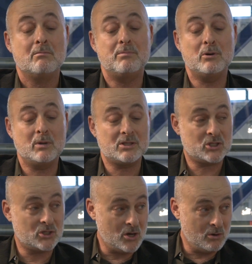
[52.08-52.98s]
But what
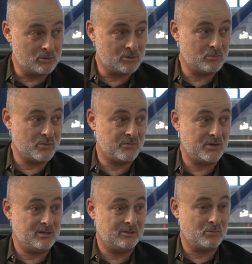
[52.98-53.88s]
Snowden
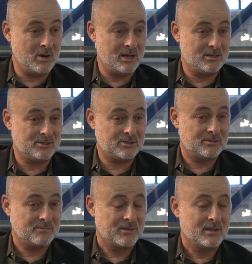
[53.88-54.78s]
revealed was